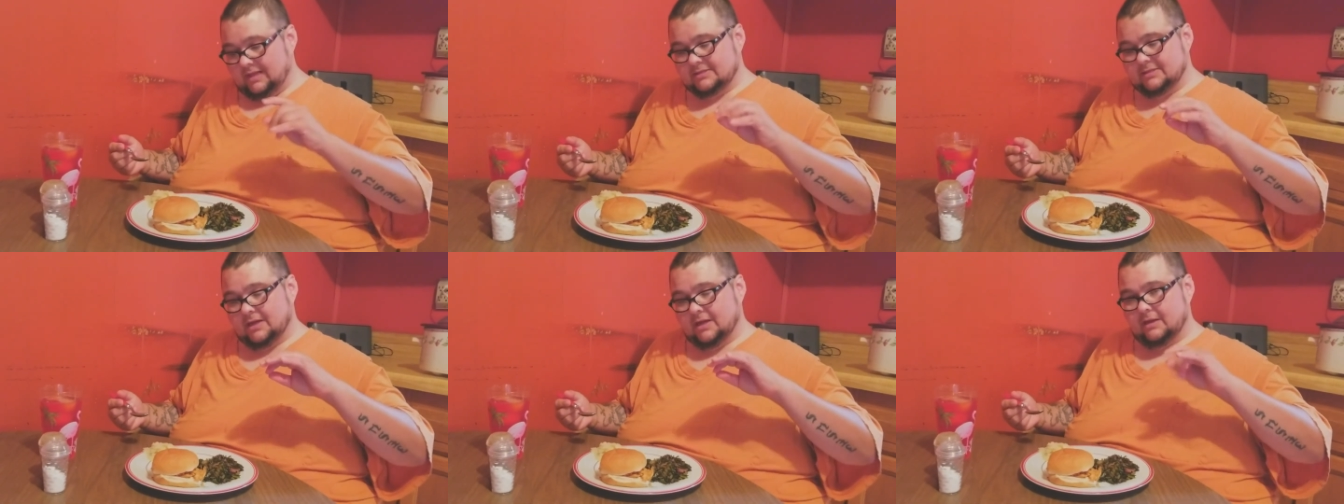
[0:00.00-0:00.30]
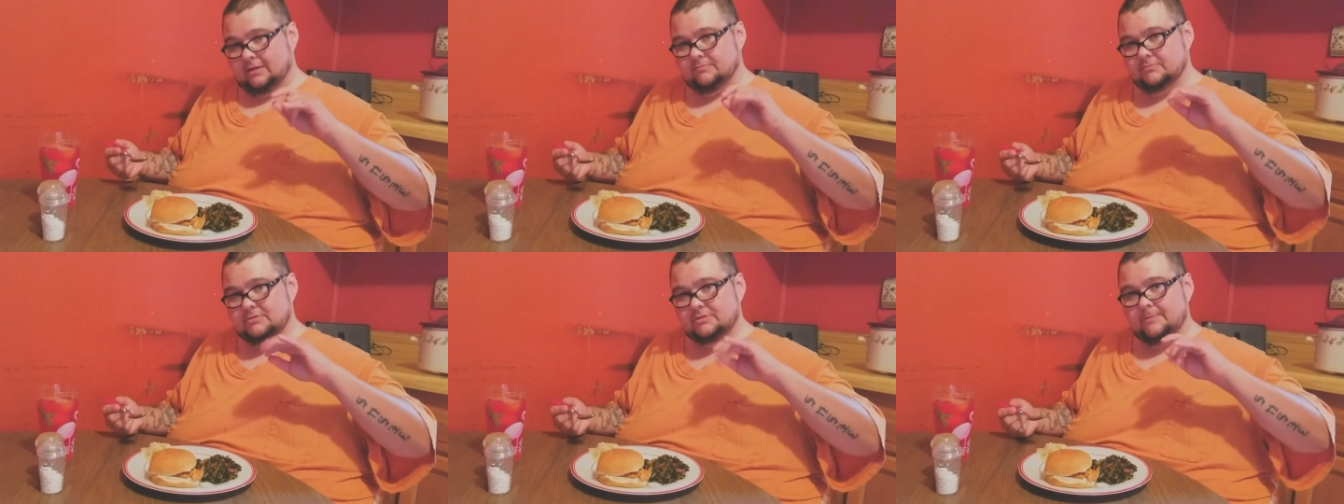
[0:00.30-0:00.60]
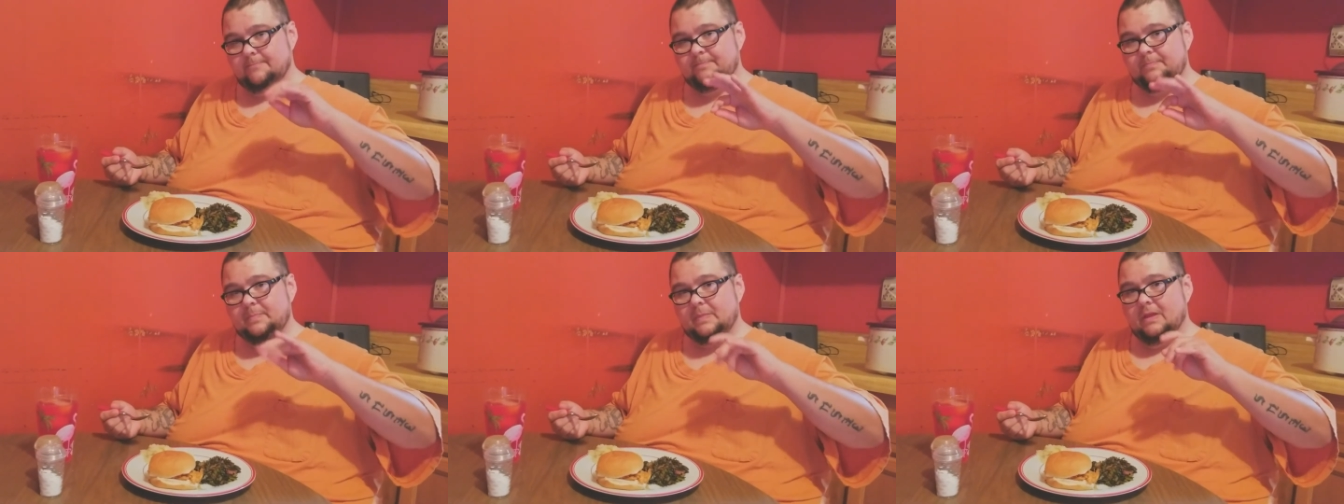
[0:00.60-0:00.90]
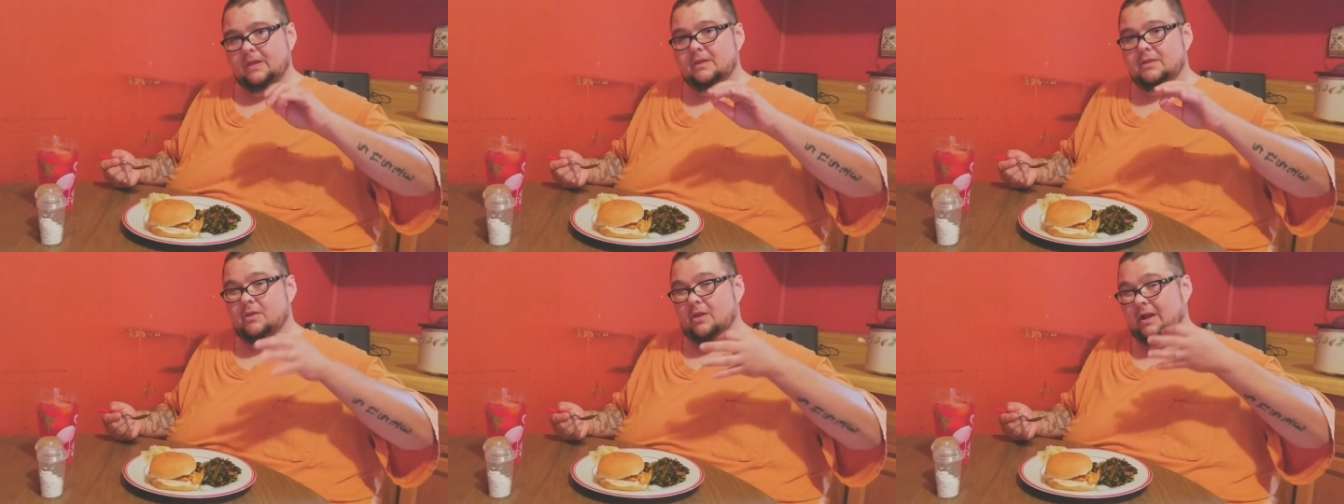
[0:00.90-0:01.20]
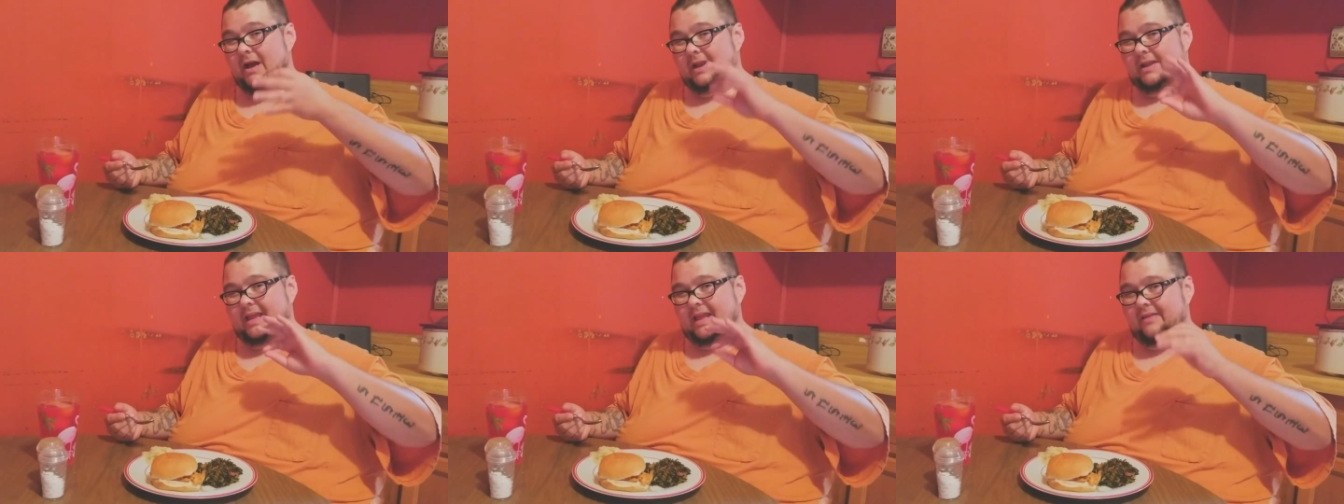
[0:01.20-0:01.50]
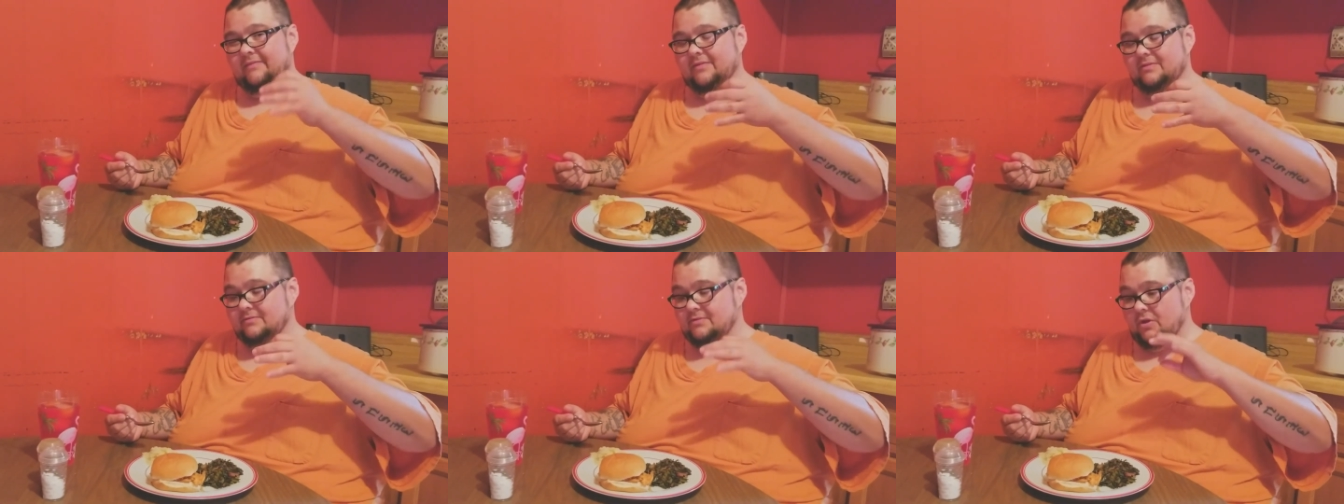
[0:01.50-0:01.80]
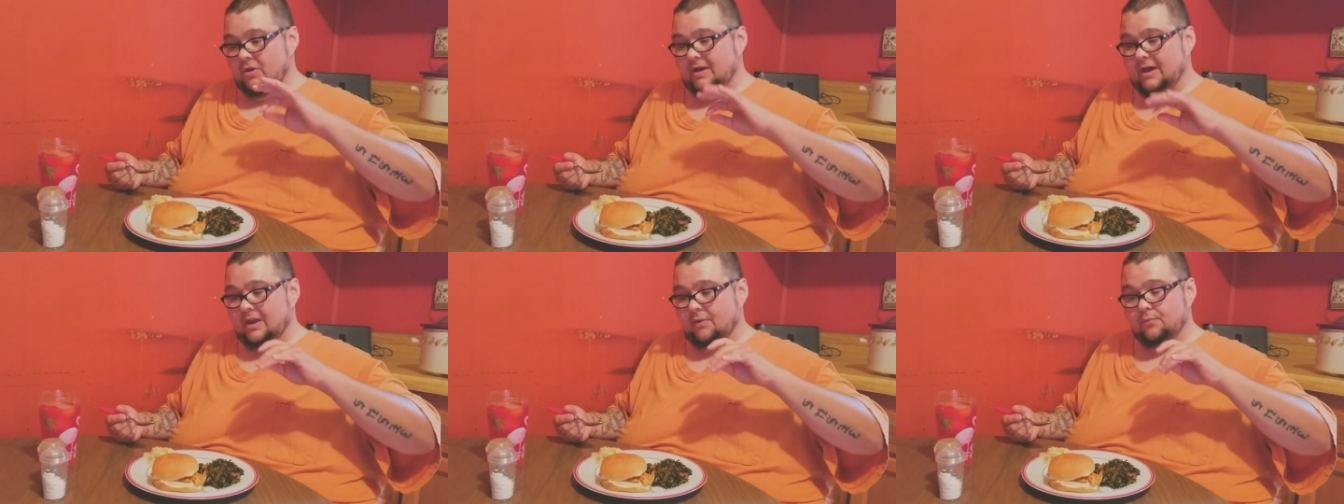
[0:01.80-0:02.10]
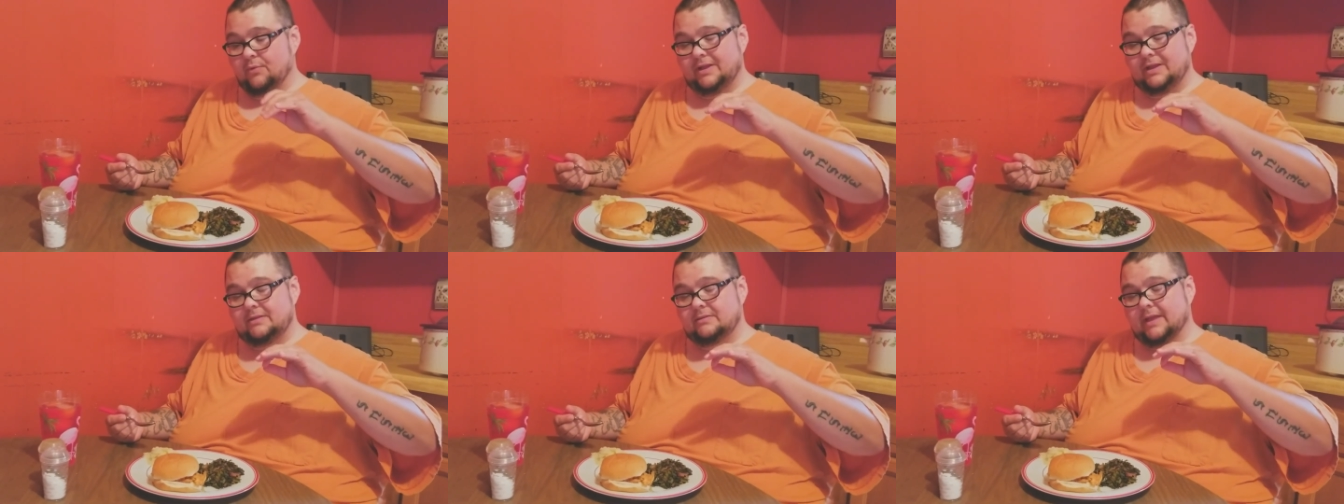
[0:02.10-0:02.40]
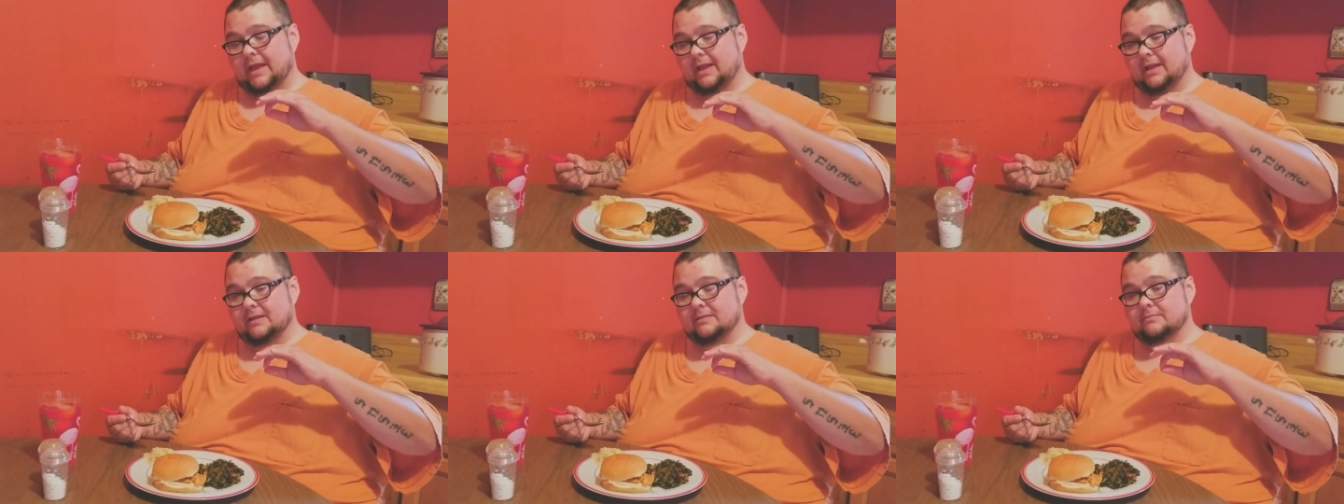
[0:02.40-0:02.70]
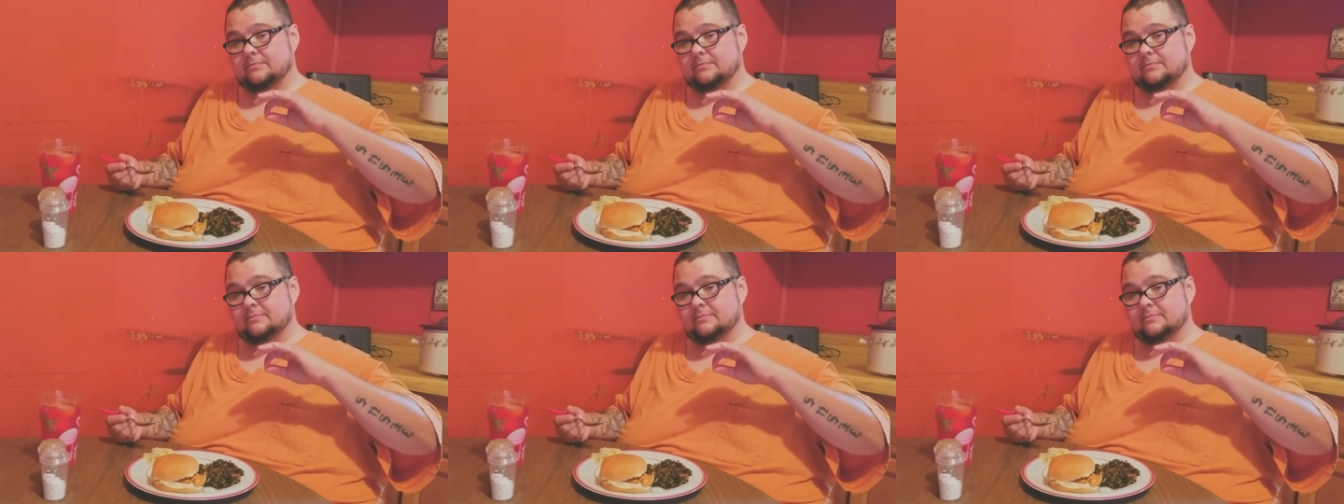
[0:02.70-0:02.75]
of times you got to re-pepper